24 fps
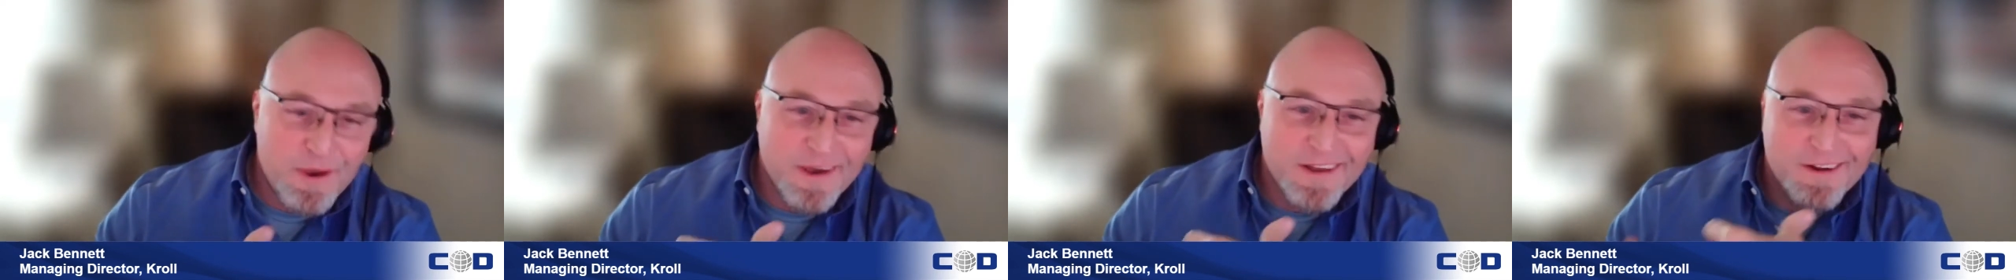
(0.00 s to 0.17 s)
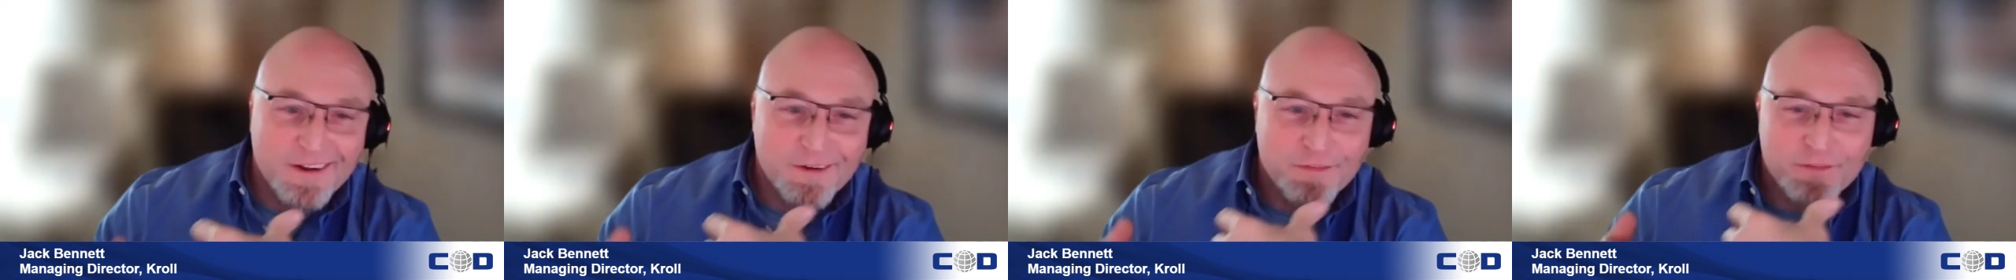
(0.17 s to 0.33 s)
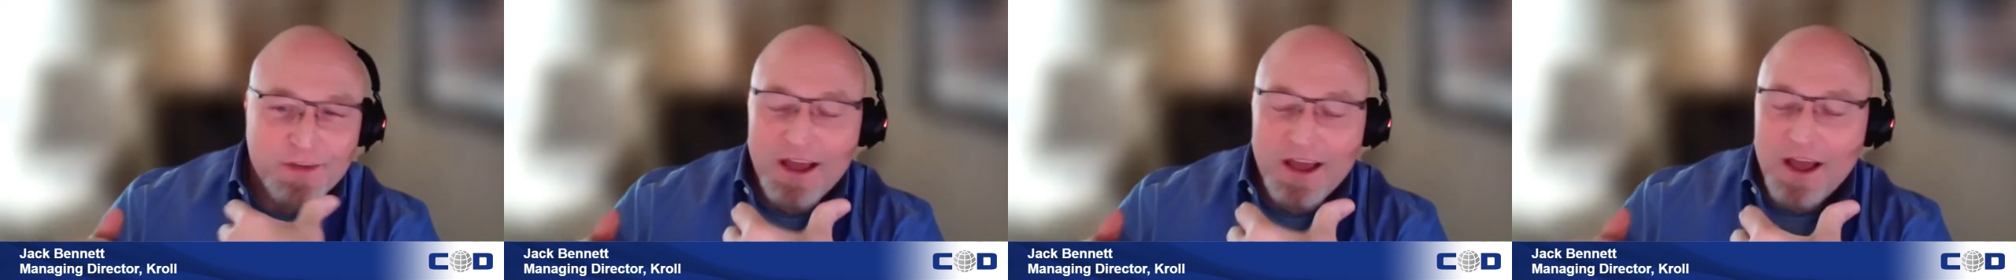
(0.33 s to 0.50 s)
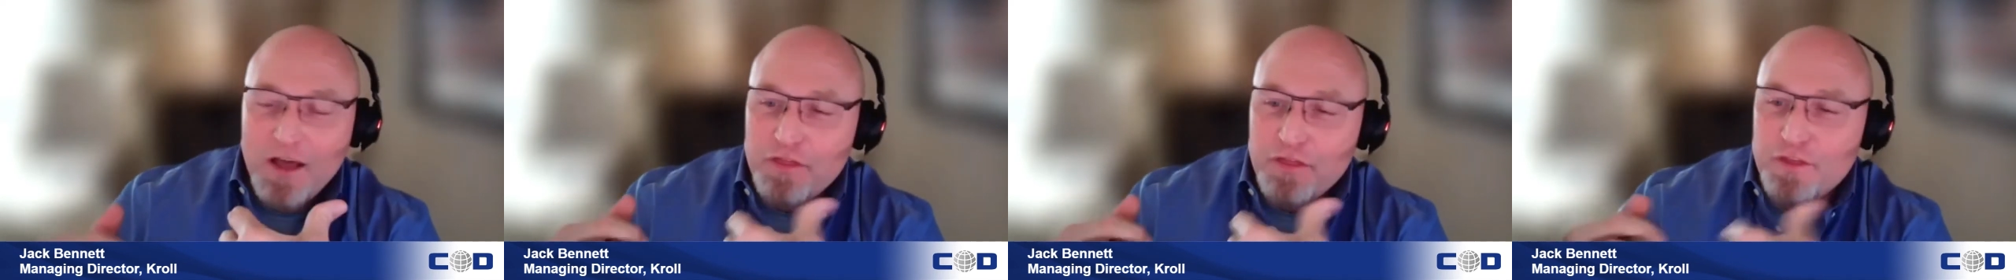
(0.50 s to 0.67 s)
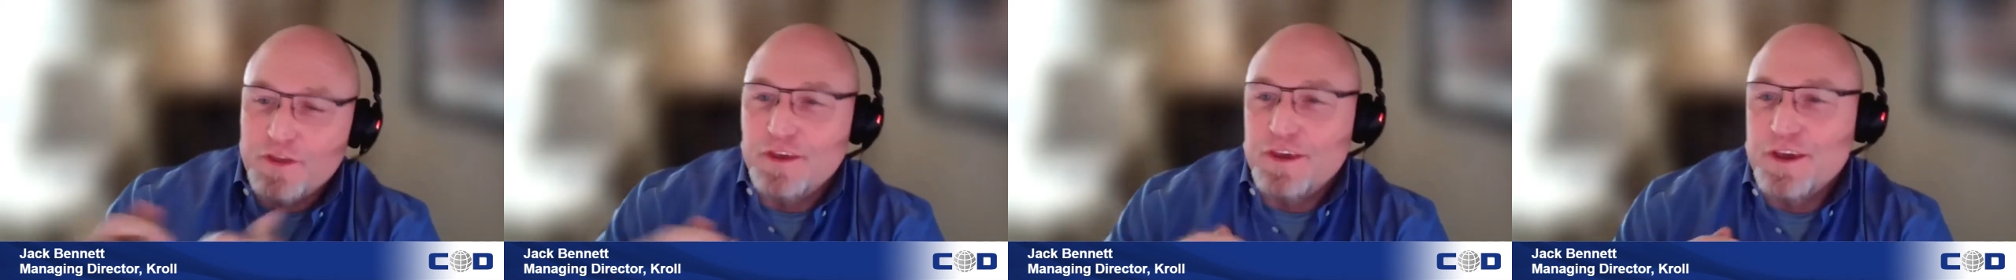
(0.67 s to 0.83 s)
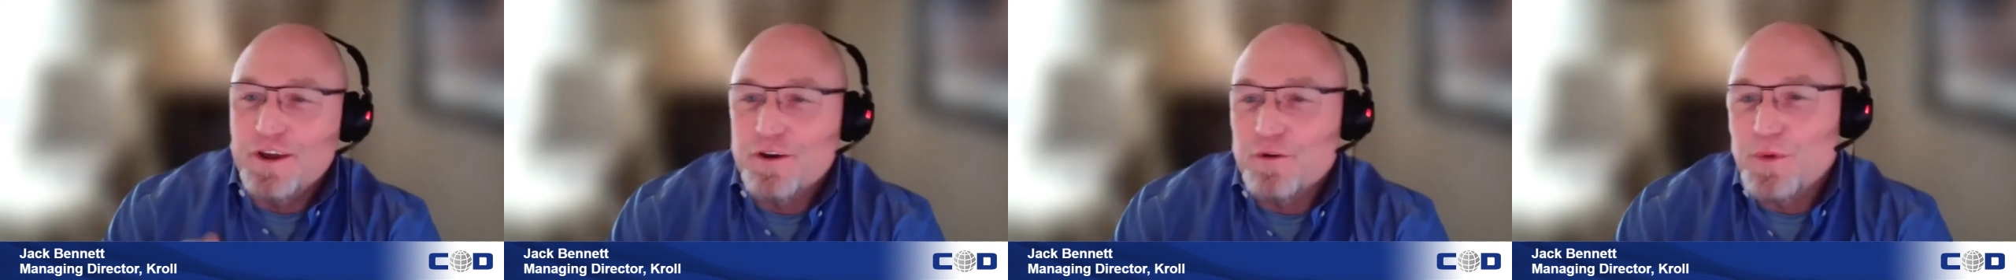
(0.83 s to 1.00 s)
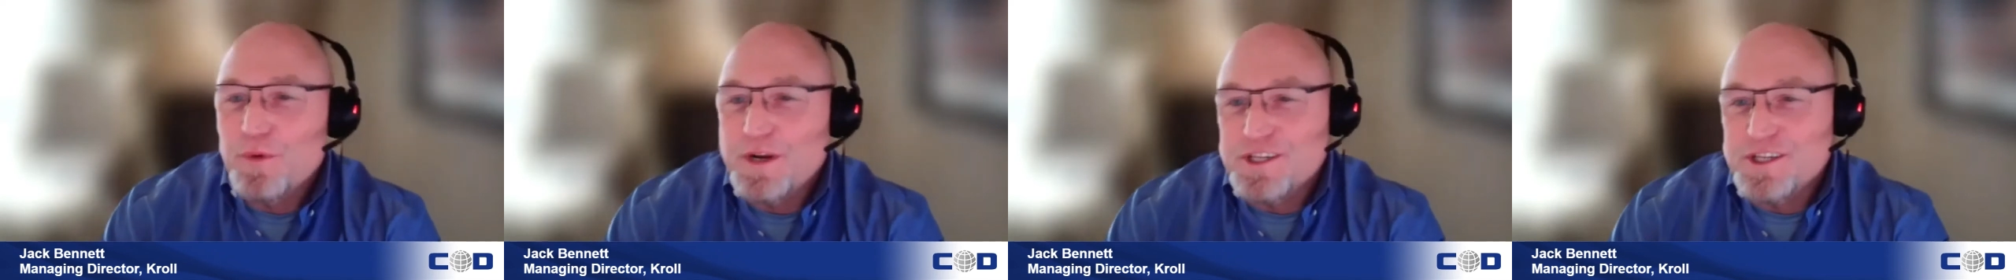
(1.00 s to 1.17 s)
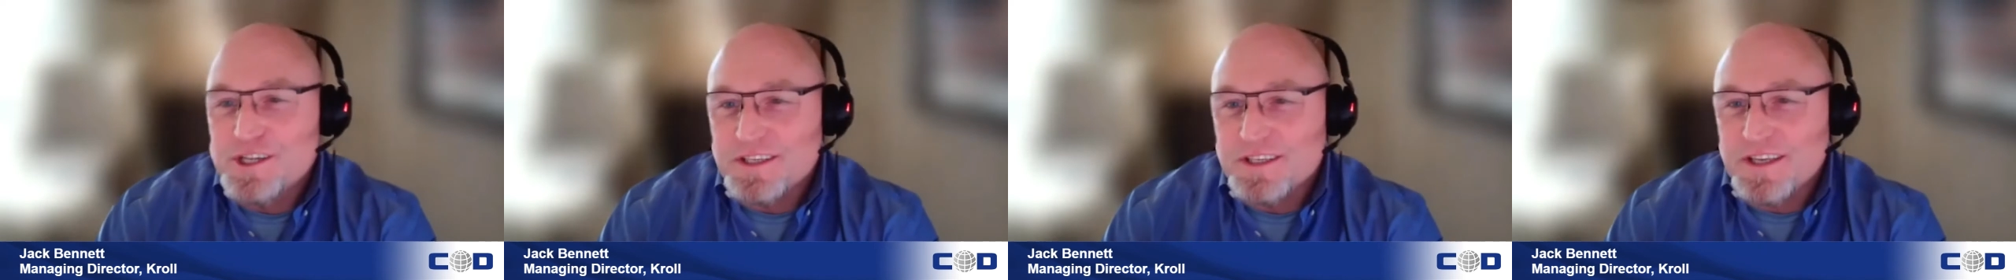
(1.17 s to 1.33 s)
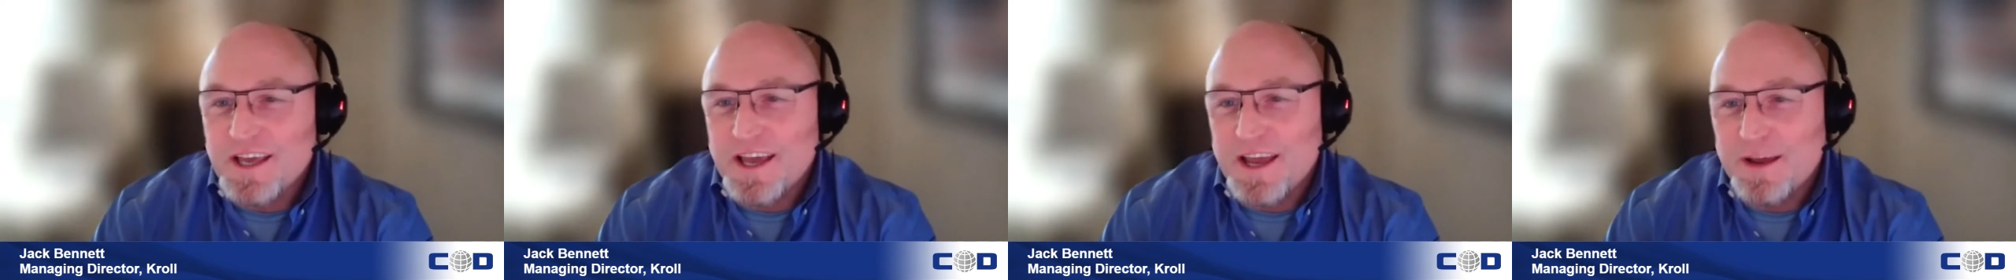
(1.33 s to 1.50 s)
bit of the year we
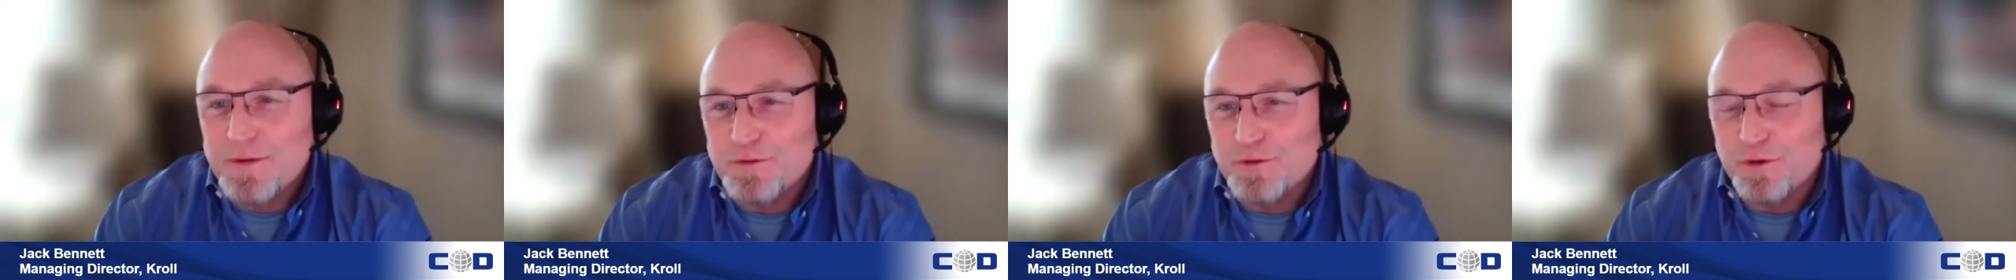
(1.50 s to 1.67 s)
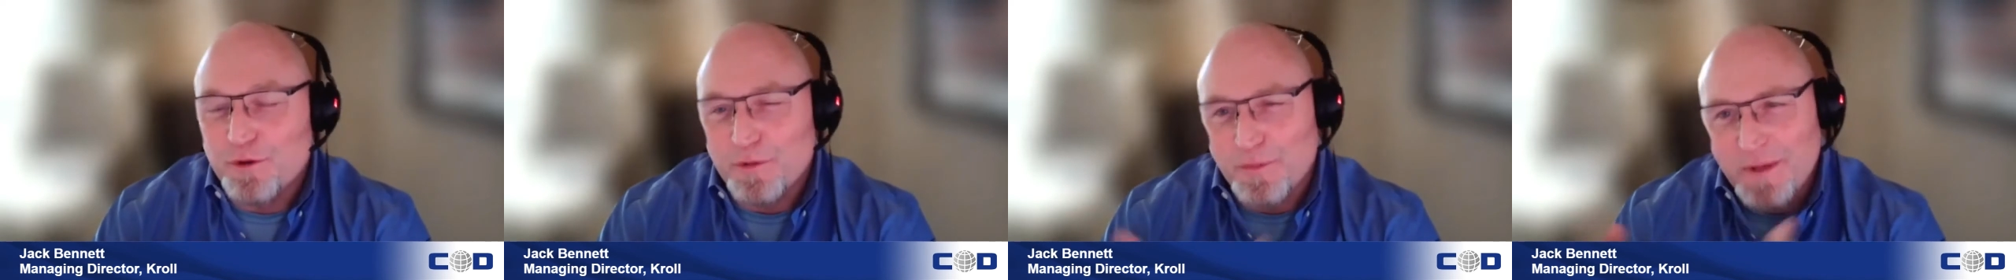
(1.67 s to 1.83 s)
just came through.